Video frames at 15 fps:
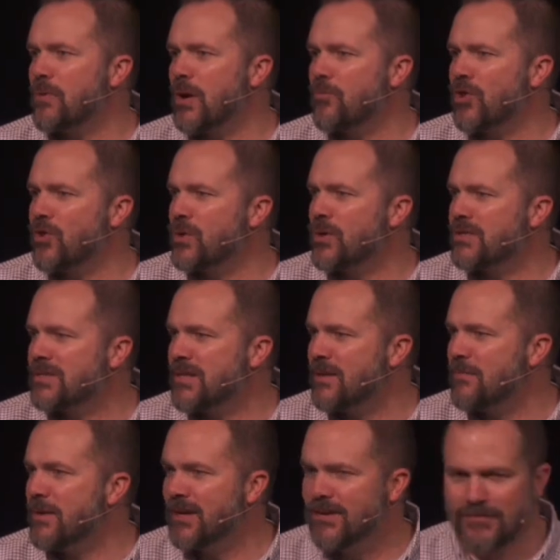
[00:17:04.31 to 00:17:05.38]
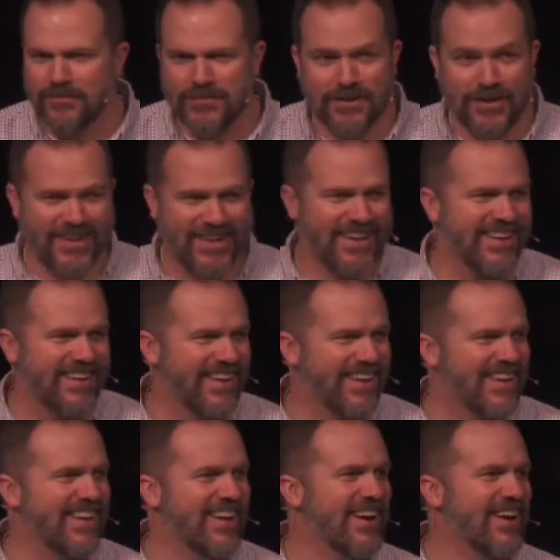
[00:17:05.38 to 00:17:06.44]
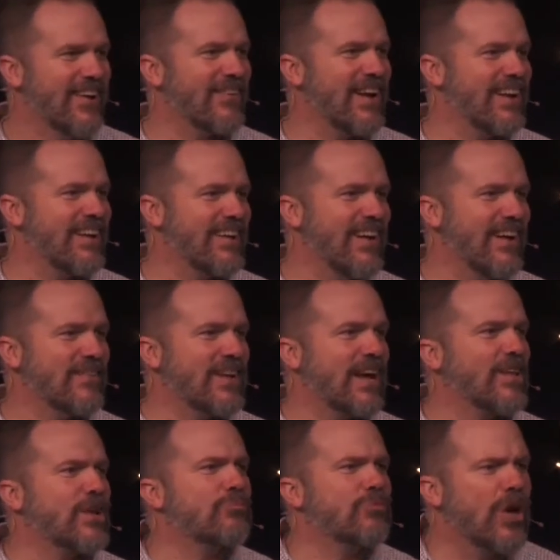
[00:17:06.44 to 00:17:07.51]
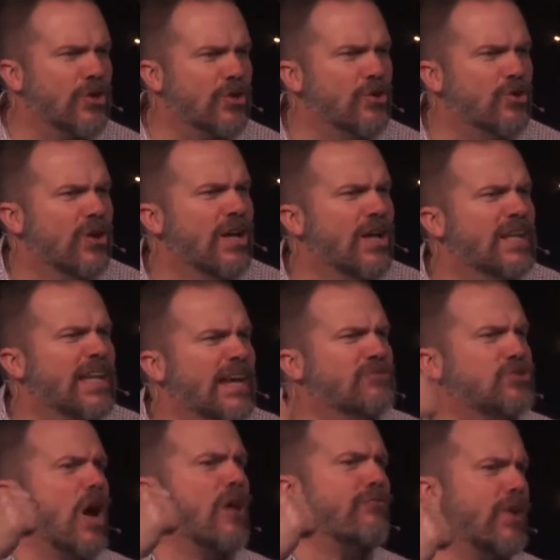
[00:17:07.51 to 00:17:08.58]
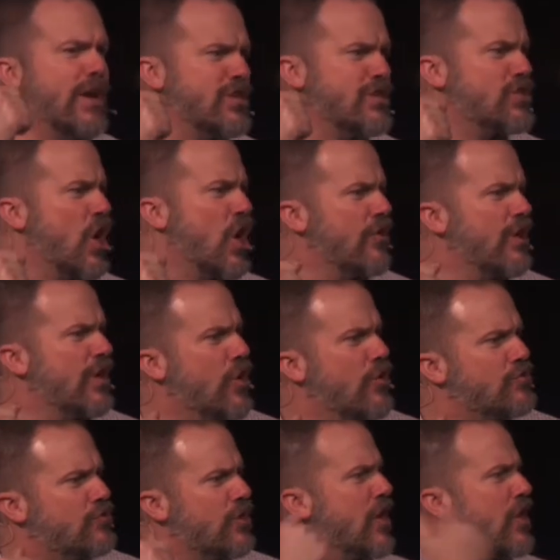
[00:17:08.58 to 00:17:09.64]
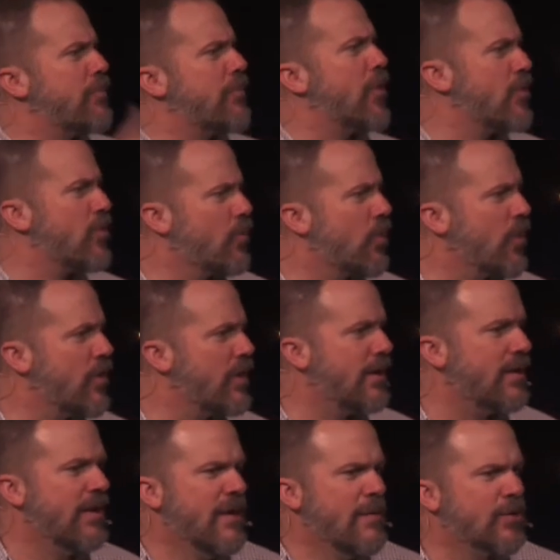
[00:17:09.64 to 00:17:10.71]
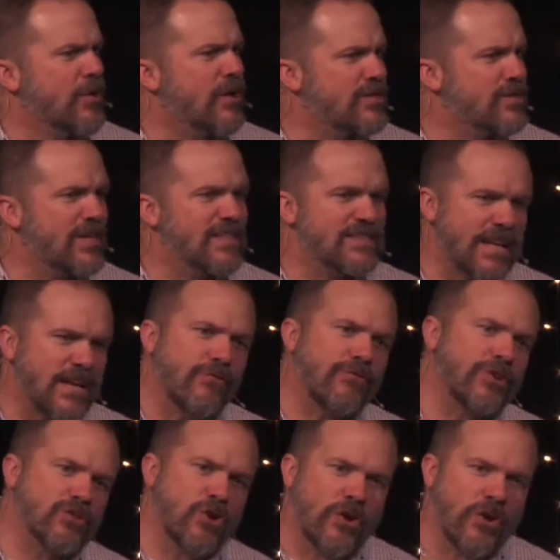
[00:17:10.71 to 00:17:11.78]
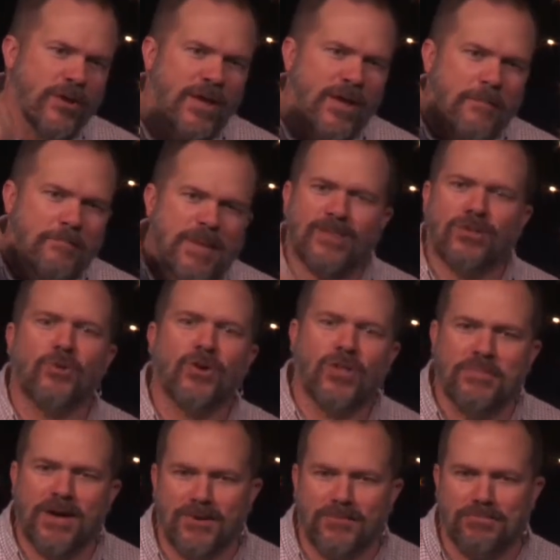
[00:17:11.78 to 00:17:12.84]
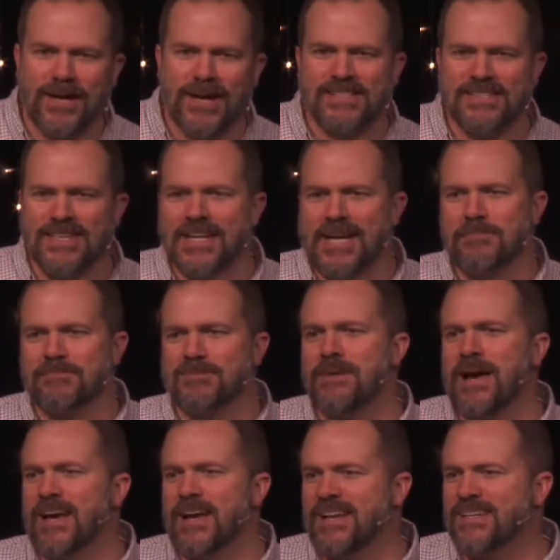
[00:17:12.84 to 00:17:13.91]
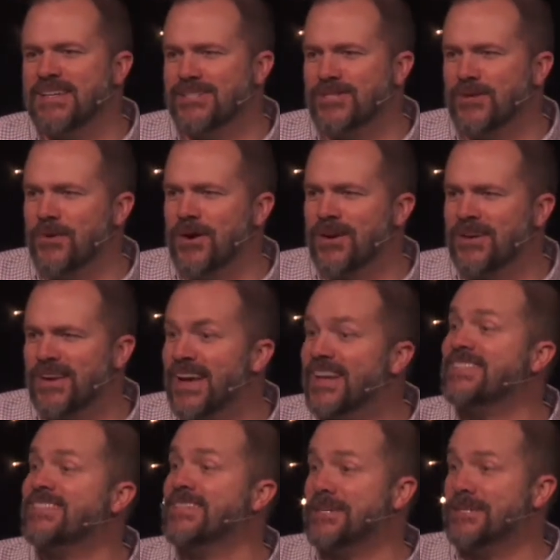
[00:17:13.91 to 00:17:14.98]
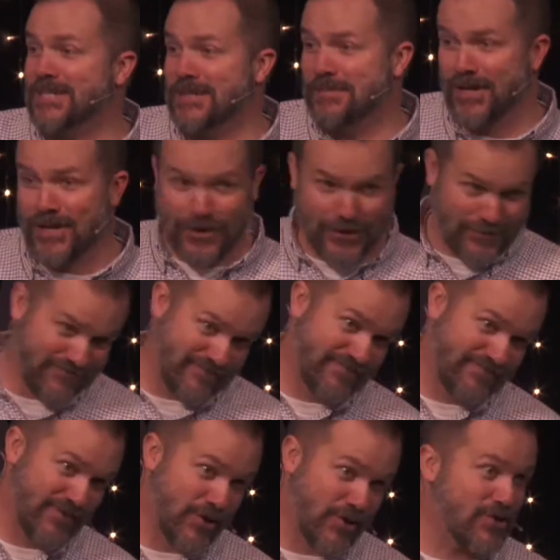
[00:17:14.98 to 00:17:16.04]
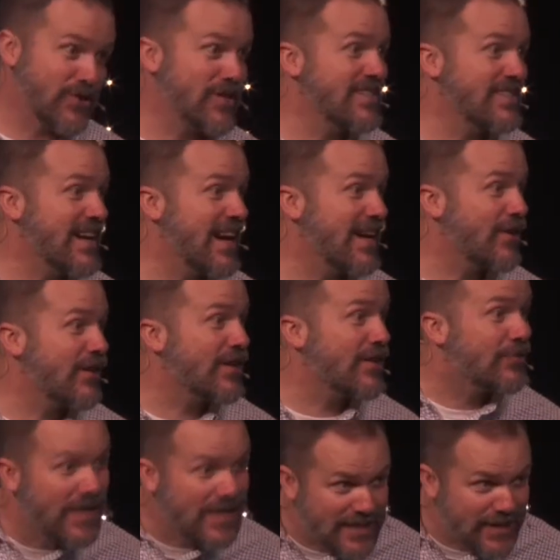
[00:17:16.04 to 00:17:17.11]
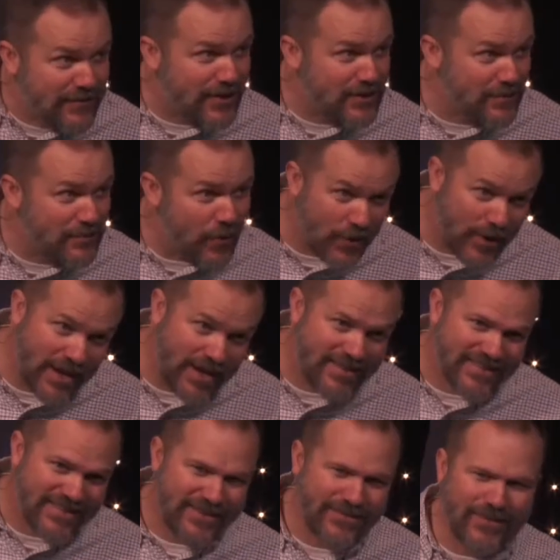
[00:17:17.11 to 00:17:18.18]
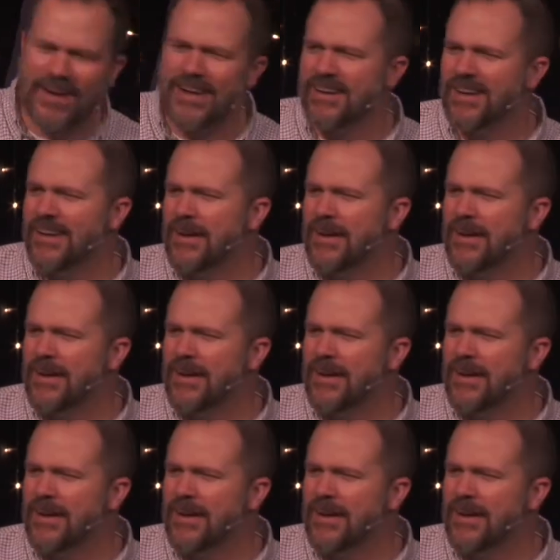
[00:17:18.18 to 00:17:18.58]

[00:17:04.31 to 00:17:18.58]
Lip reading: My brother would have said to me. Right? You got a little brother who leaves off on his own and goes to another part of the world, and he's going to set off on his own and make the world a better place, and he comes back and it doesn't work. It sucks to be you. You should have stayed here like the rest of us, you moron. Right?